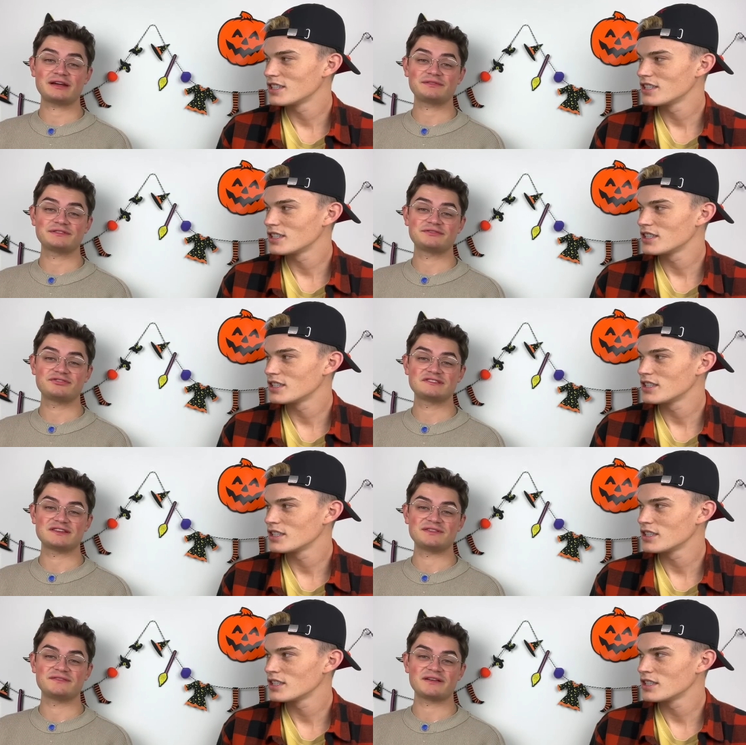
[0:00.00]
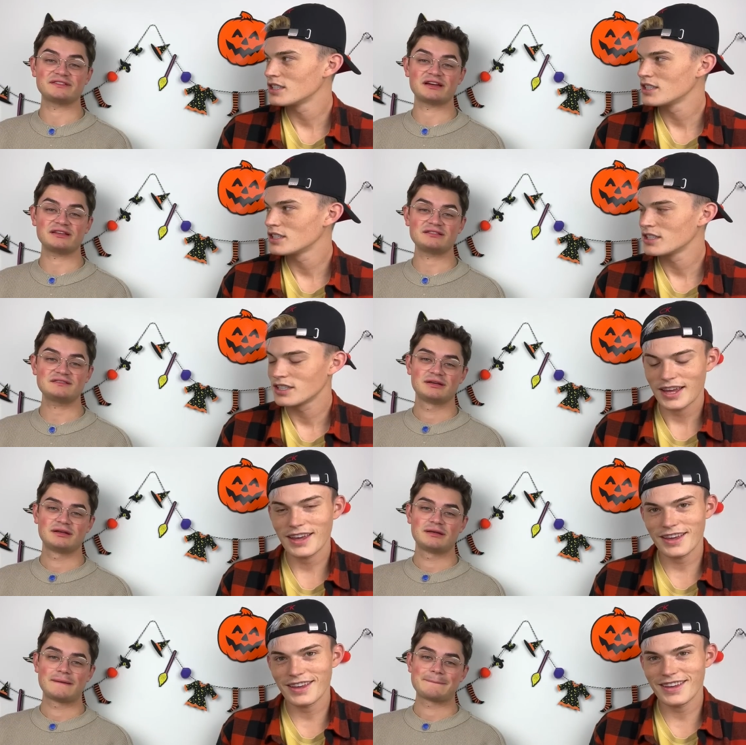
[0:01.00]
Speaker 1: had listed for $75.
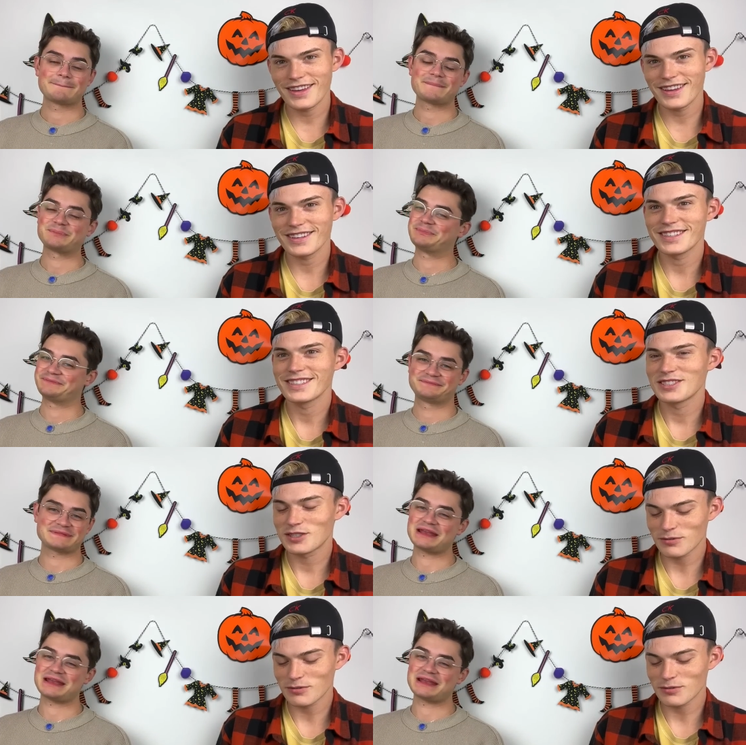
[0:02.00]
So